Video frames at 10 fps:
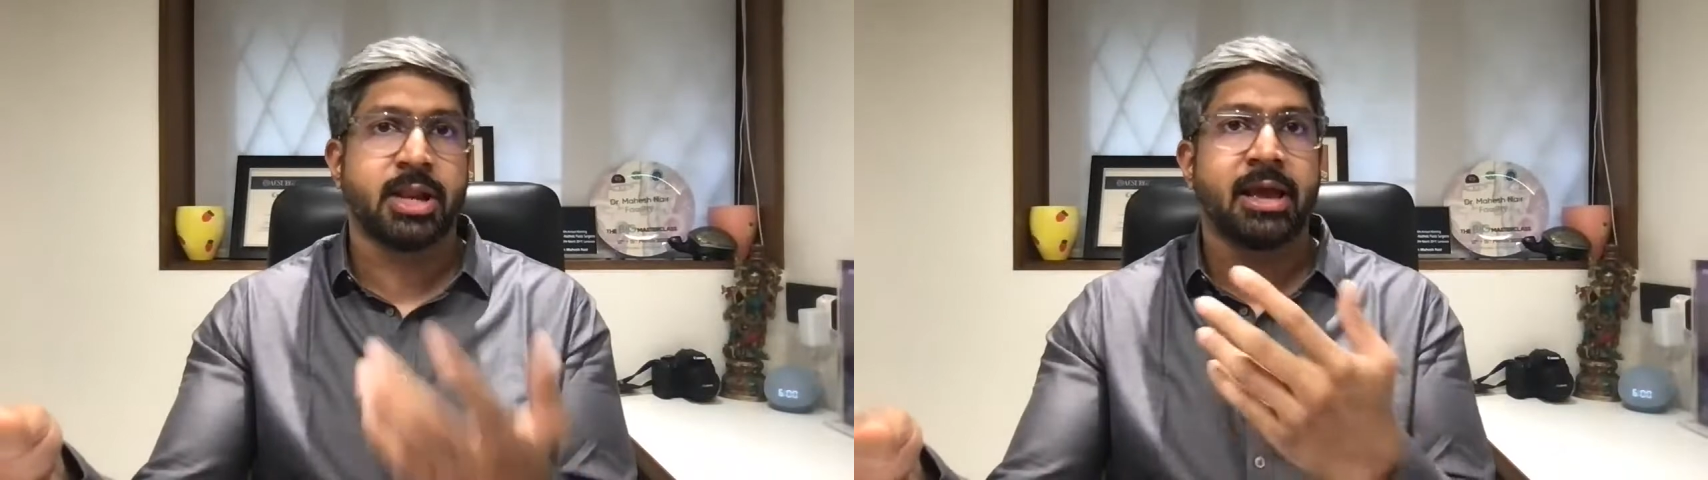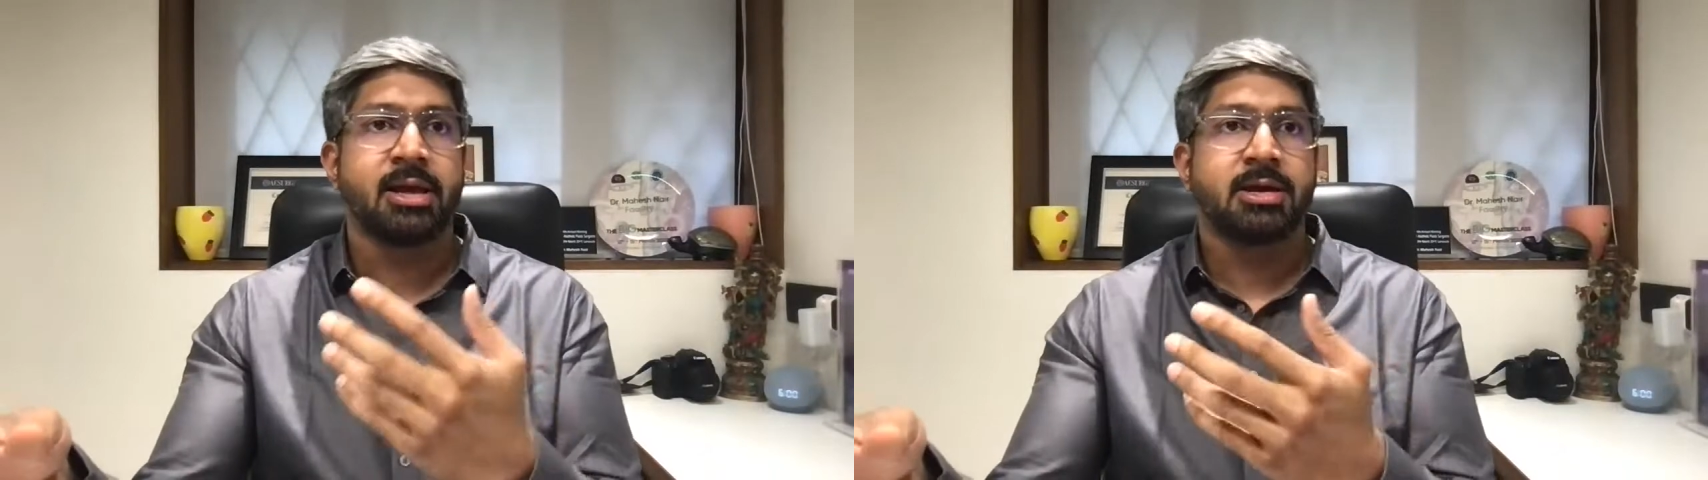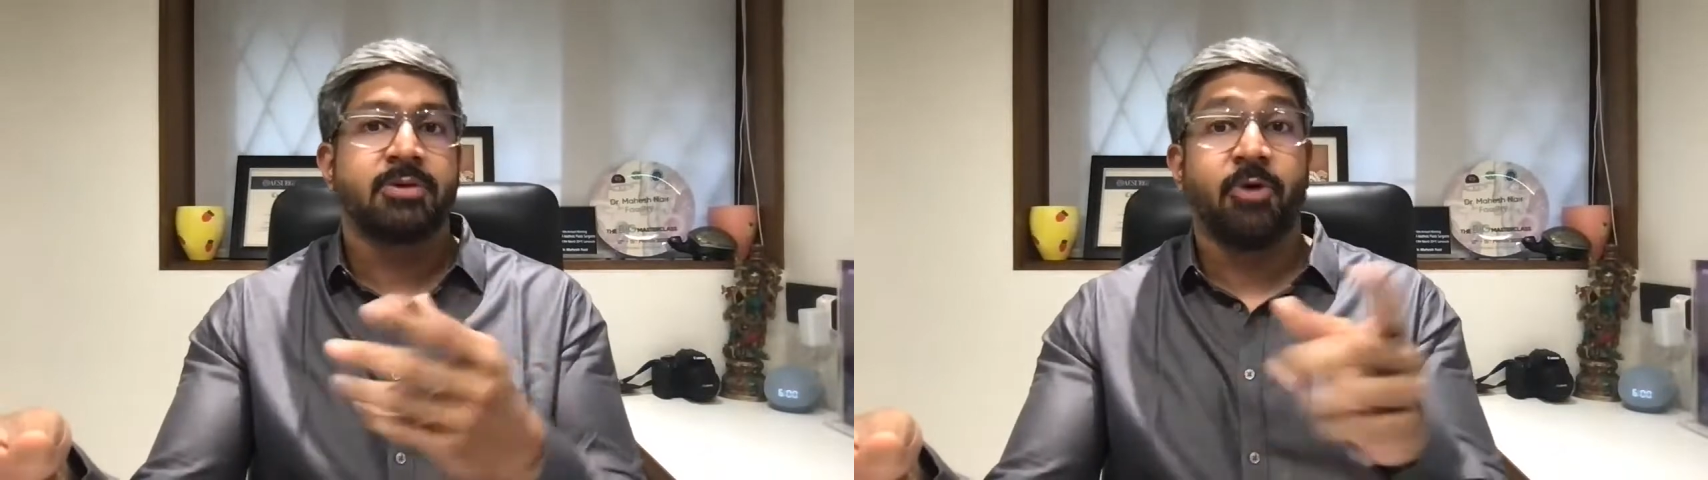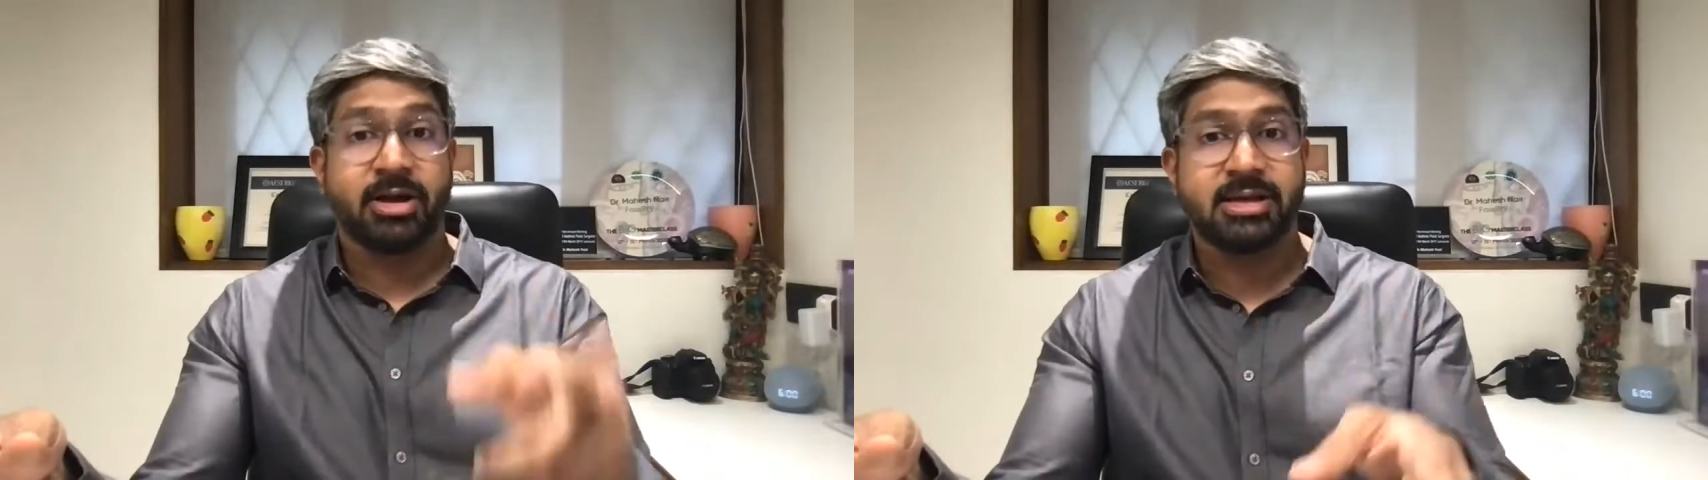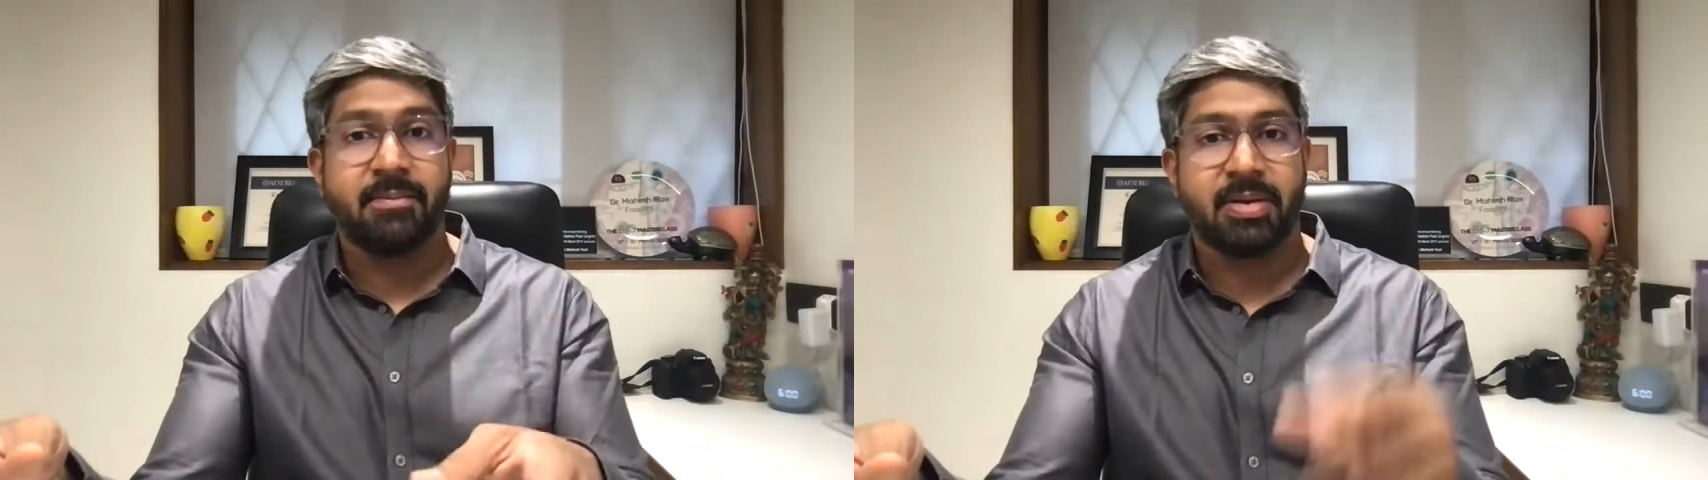Like for
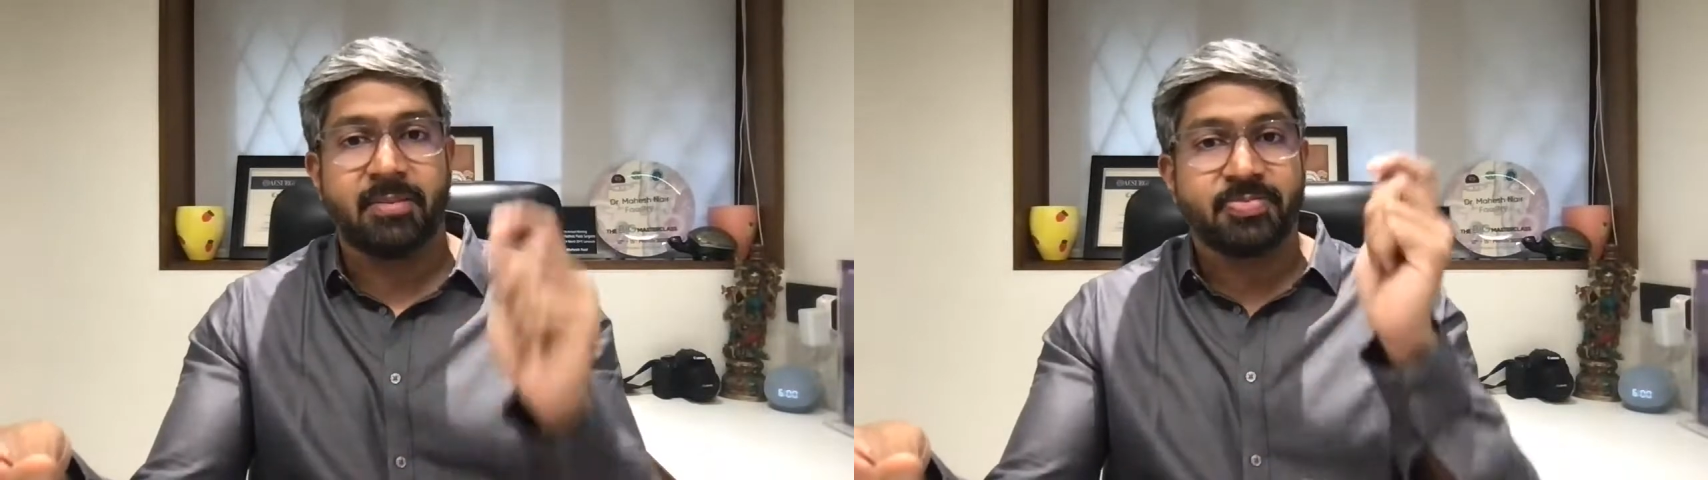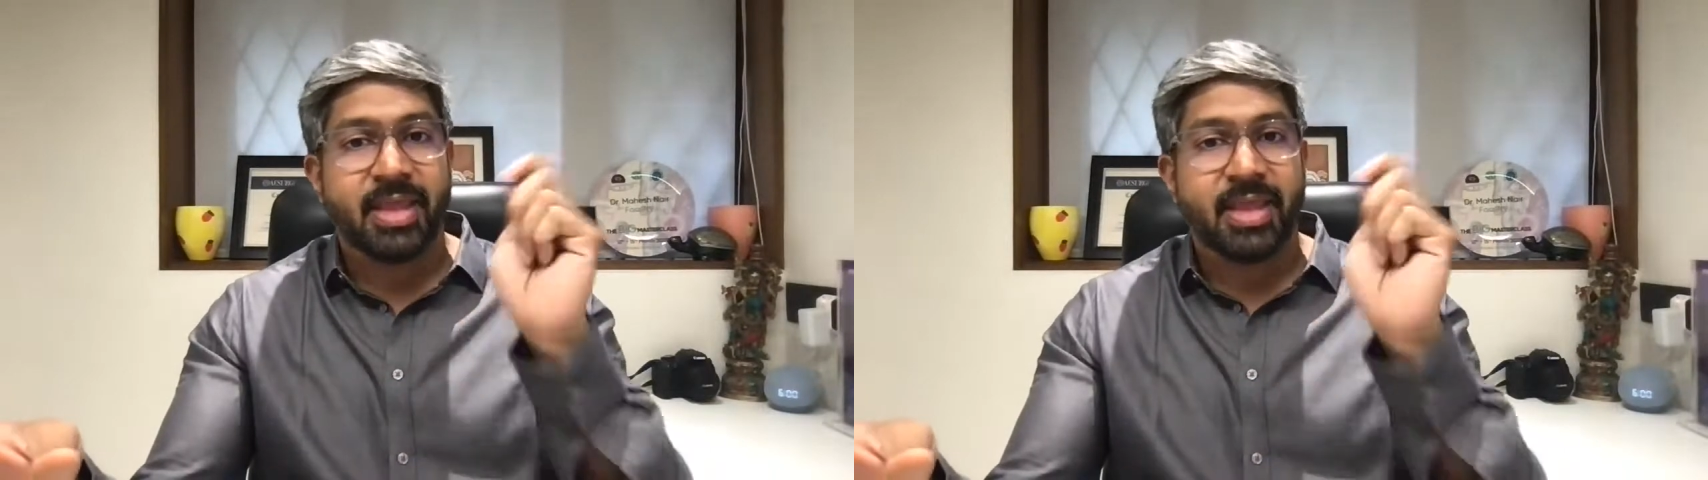example,